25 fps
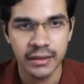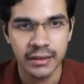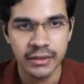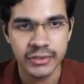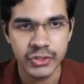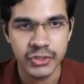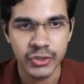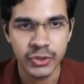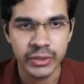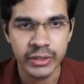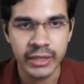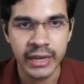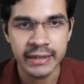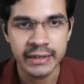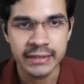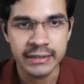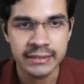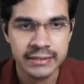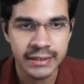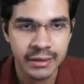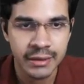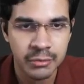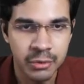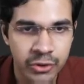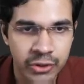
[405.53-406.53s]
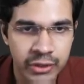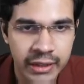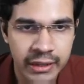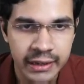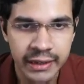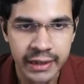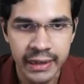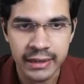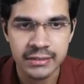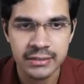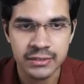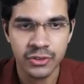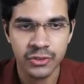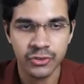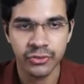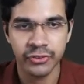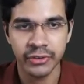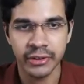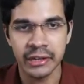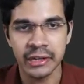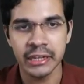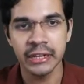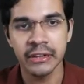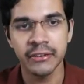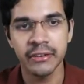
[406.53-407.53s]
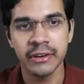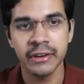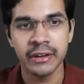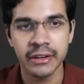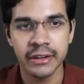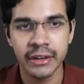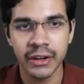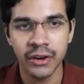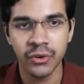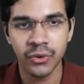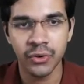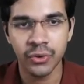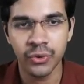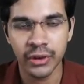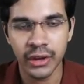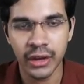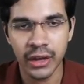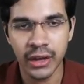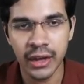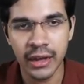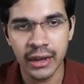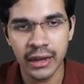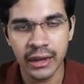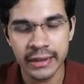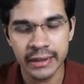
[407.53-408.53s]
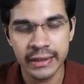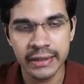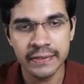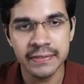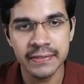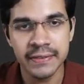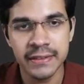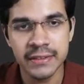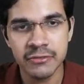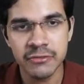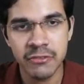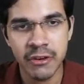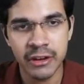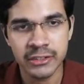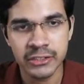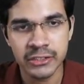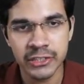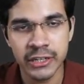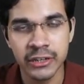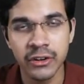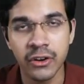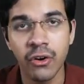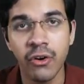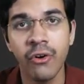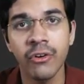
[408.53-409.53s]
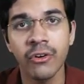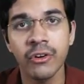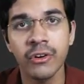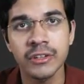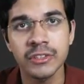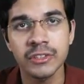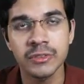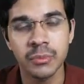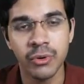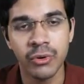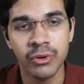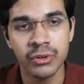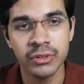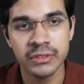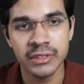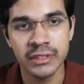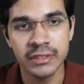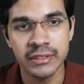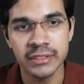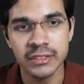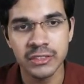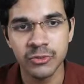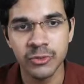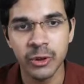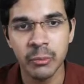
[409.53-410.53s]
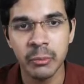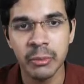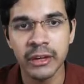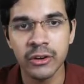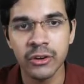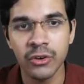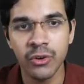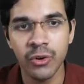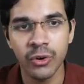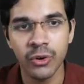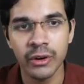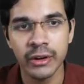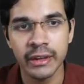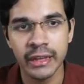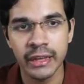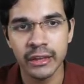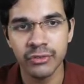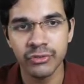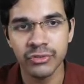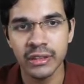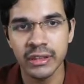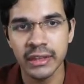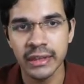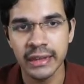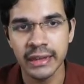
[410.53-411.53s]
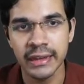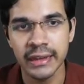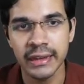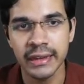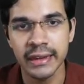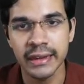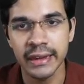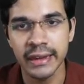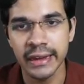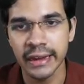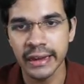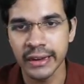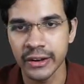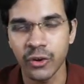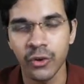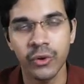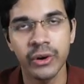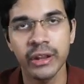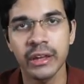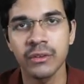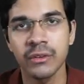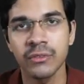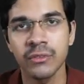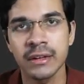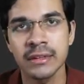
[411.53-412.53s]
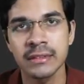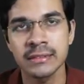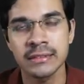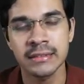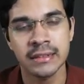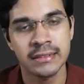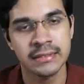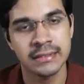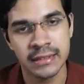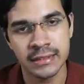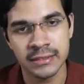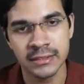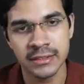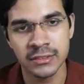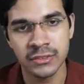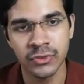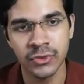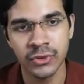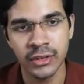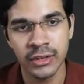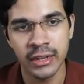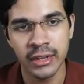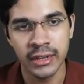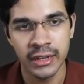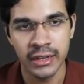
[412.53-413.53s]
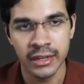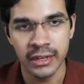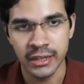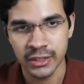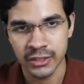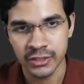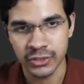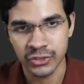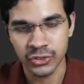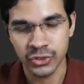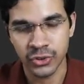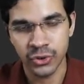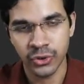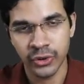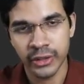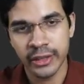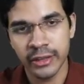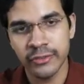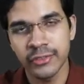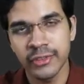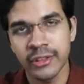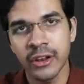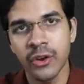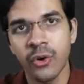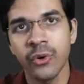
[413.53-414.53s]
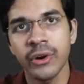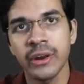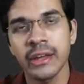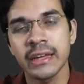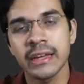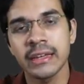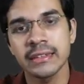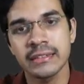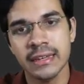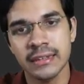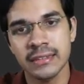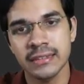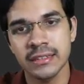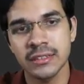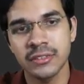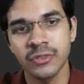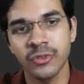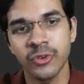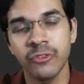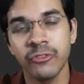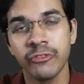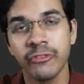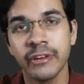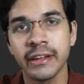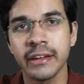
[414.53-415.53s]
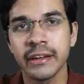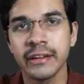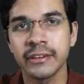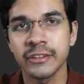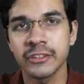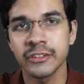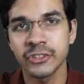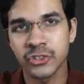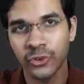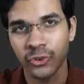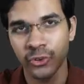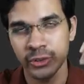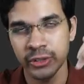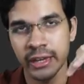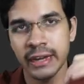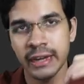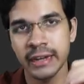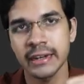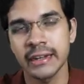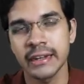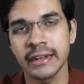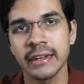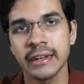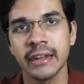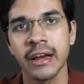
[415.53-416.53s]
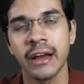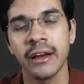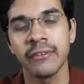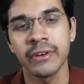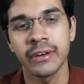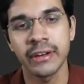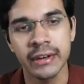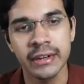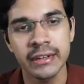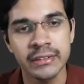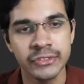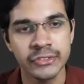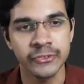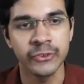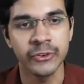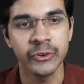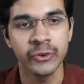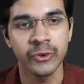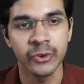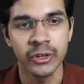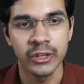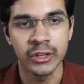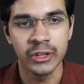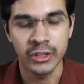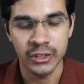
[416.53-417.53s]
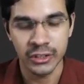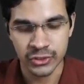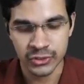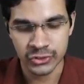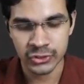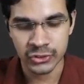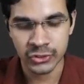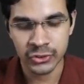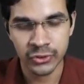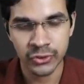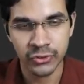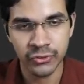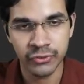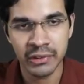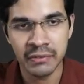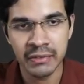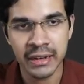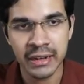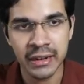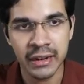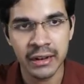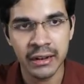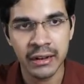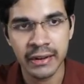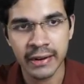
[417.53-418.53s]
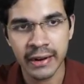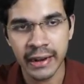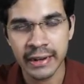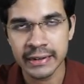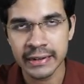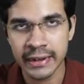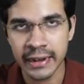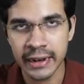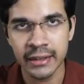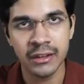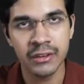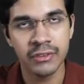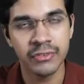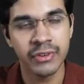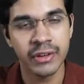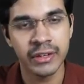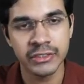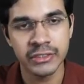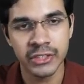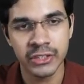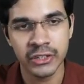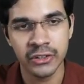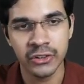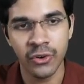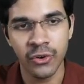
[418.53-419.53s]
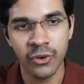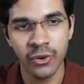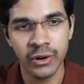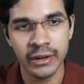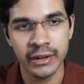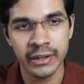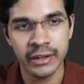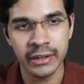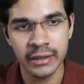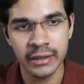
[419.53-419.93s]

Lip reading: So that is about the case of failure. Now in this function on response, this will be called if the loading was successful. So if the loading is successful, we need to show that in our list view. So we will write another function called